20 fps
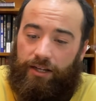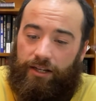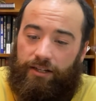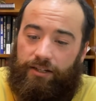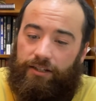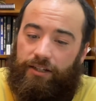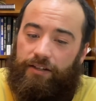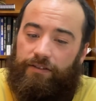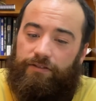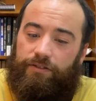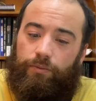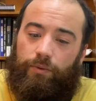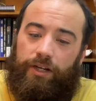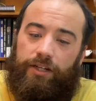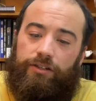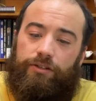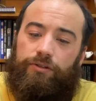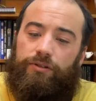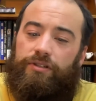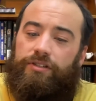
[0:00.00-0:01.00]
body
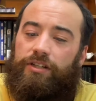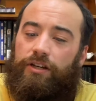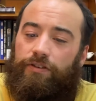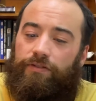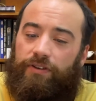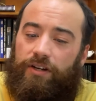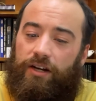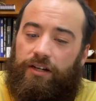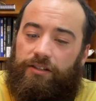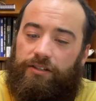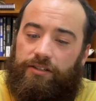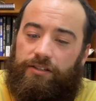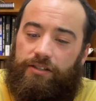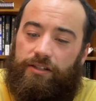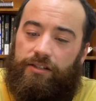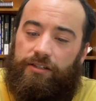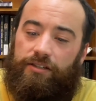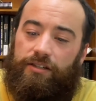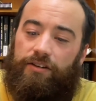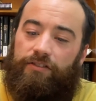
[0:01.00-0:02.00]
gives way to
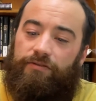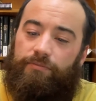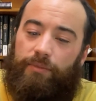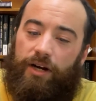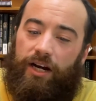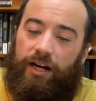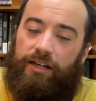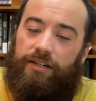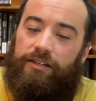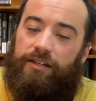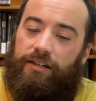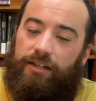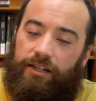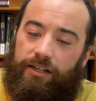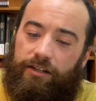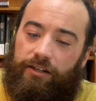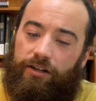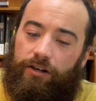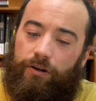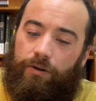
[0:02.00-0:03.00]
self-consciousness of mind
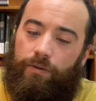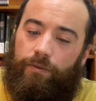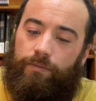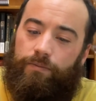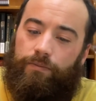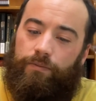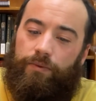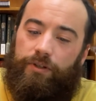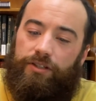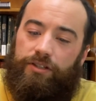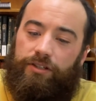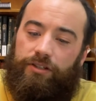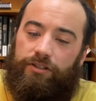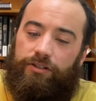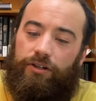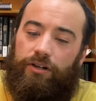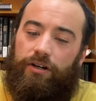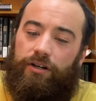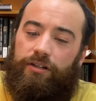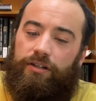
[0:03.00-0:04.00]
and ego,
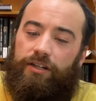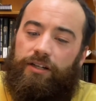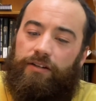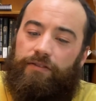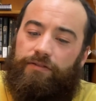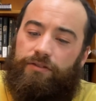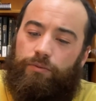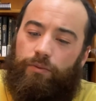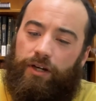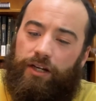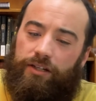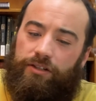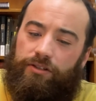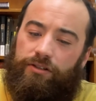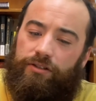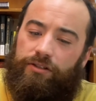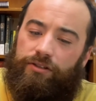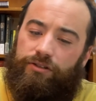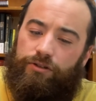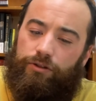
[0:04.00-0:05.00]
which in turn gives
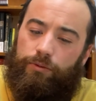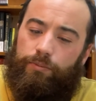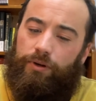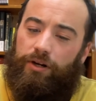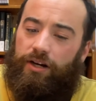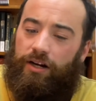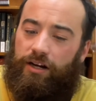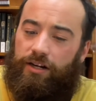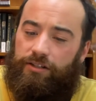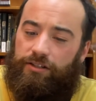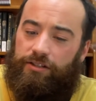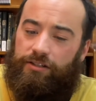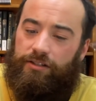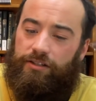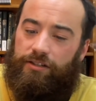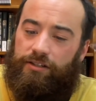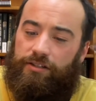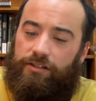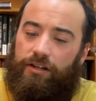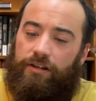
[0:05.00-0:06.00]
way to the
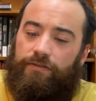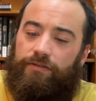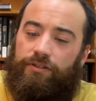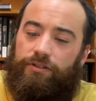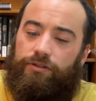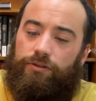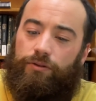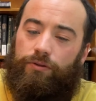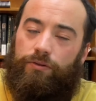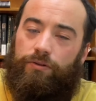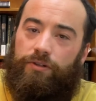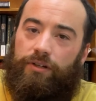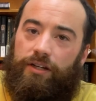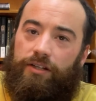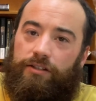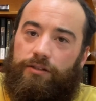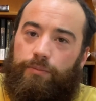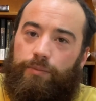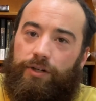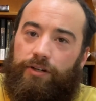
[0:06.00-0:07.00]
superconsciousness of the
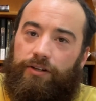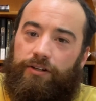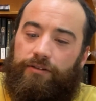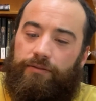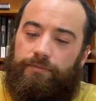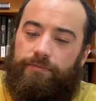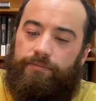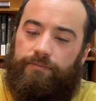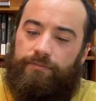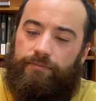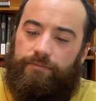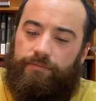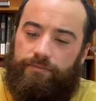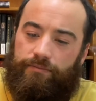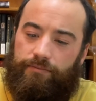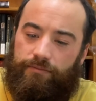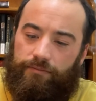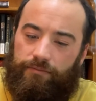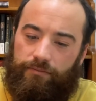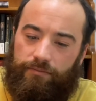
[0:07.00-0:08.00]
soul and spirit.
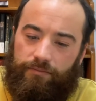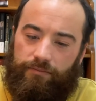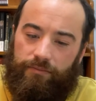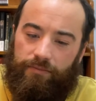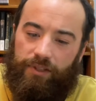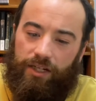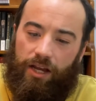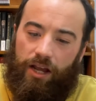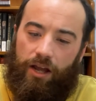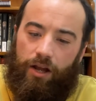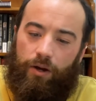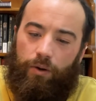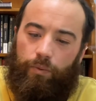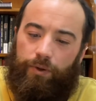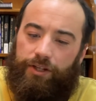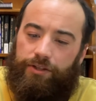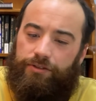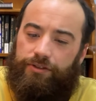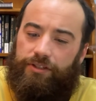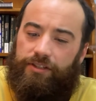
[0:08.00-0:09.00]

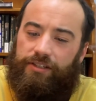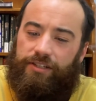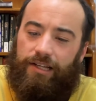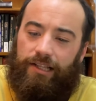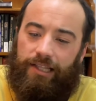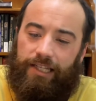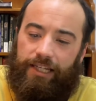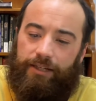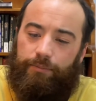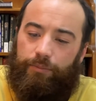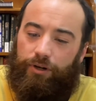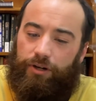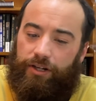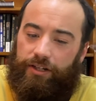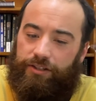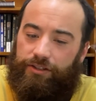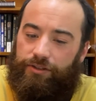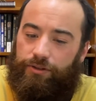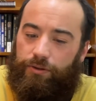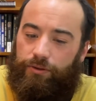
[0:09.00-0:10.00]
We use this clean
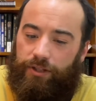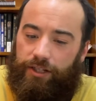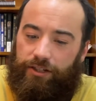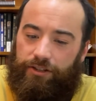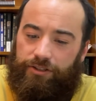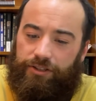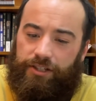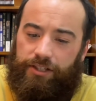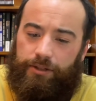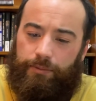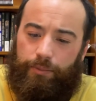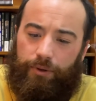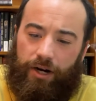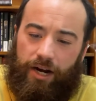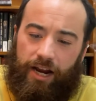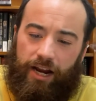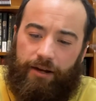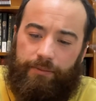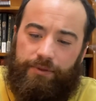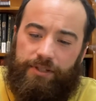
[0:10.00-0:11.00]
burning soul energy
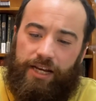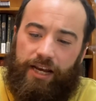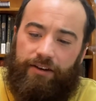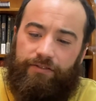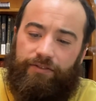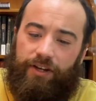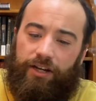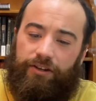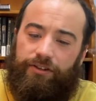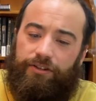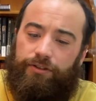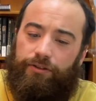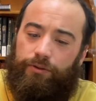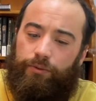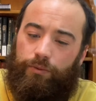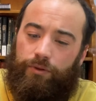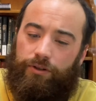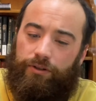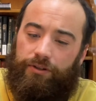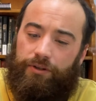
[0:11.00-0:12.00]
to perhaps add
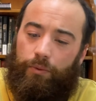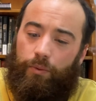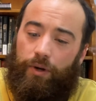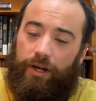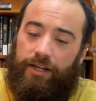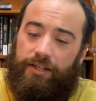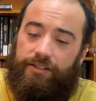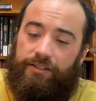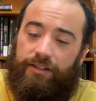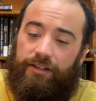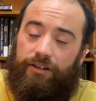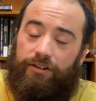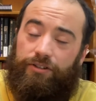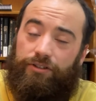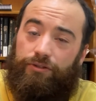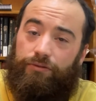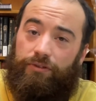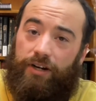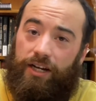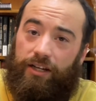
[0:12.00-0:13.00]
value to the world in ways
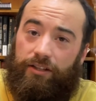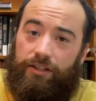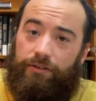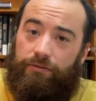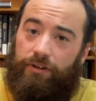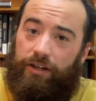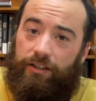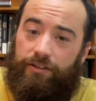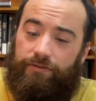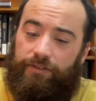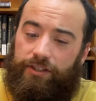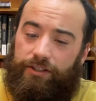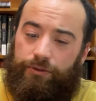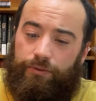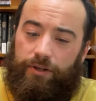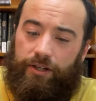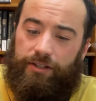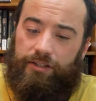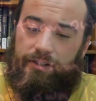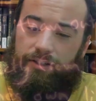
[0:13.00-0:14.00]
that are directly relevant